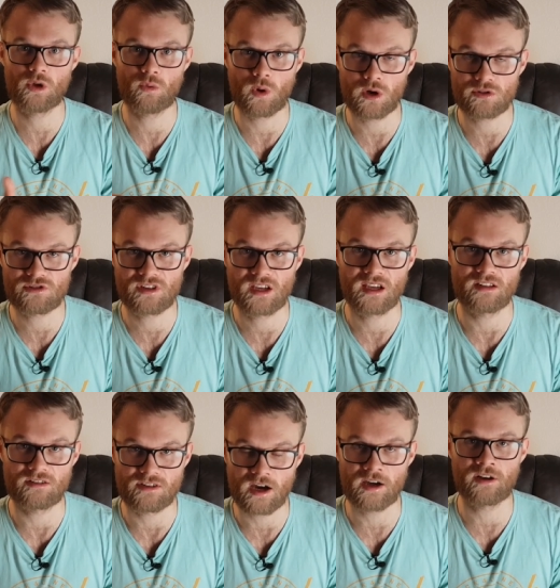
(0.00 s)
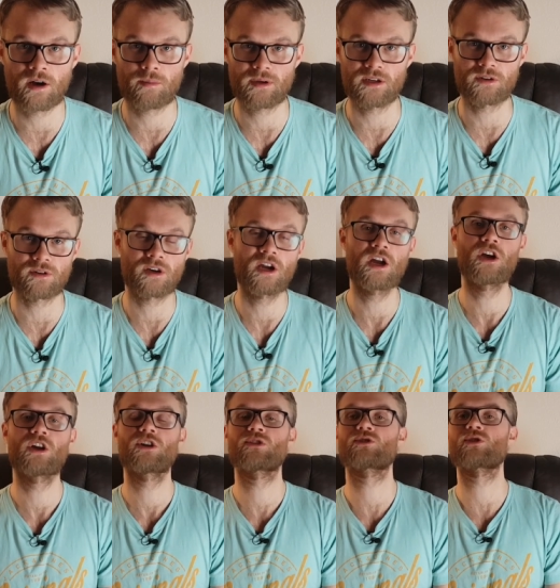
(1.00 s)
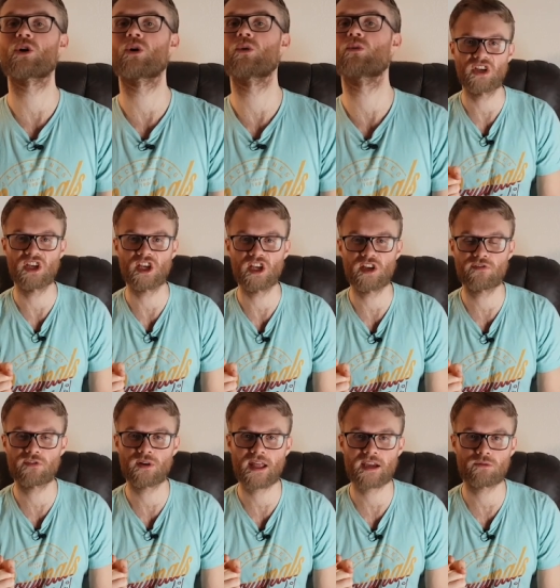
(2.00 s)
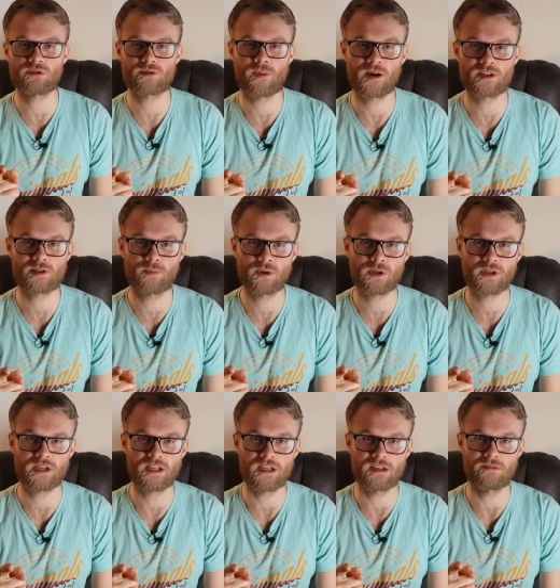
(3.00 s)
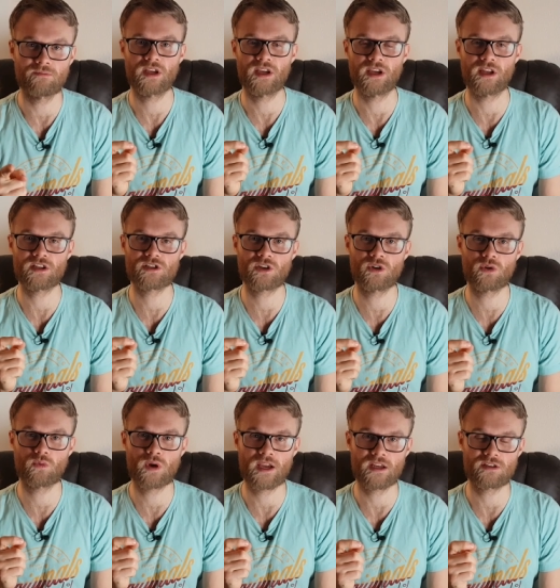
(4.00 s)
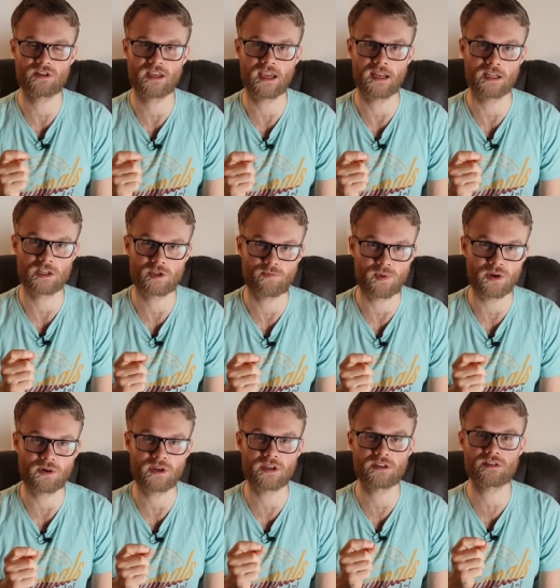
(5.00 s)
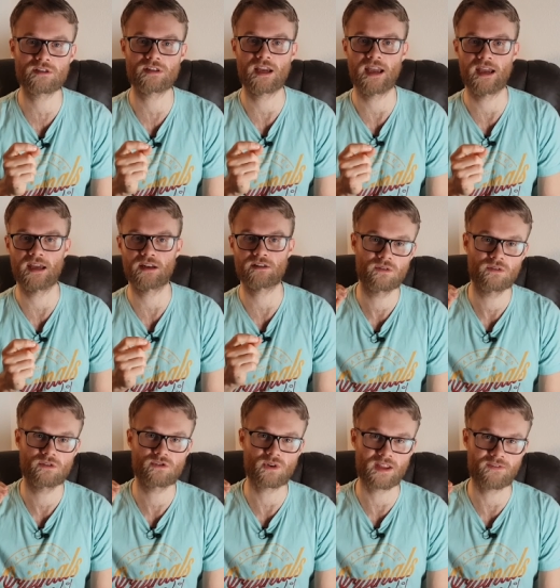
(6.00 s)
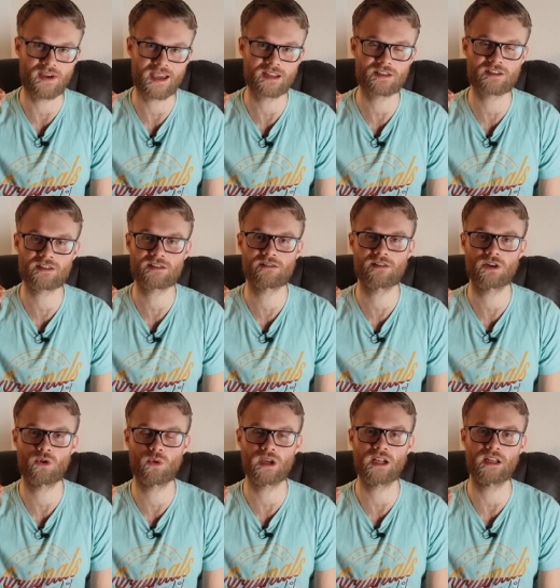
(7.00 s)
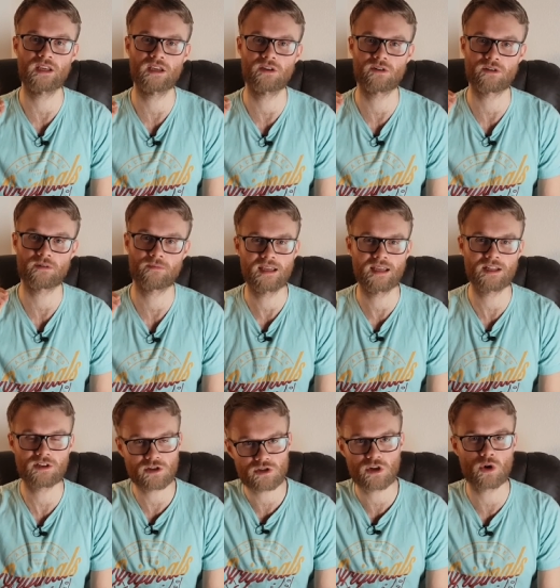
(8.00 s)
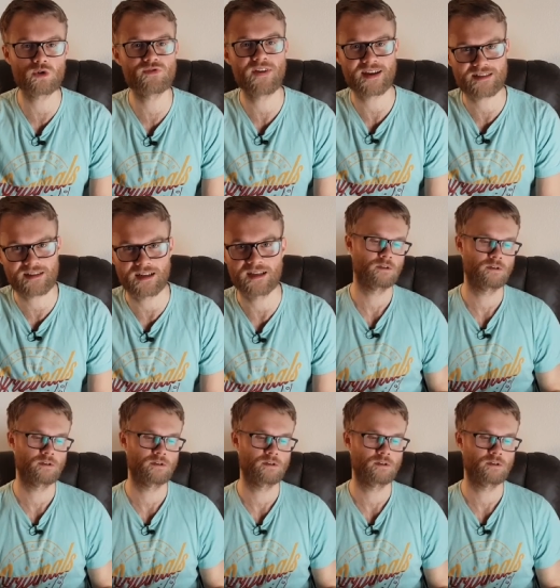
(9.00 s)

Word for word: want to get done up here. So if you like responsibility, it is a good way to gain experience and to advance quickly here. It just goes faster.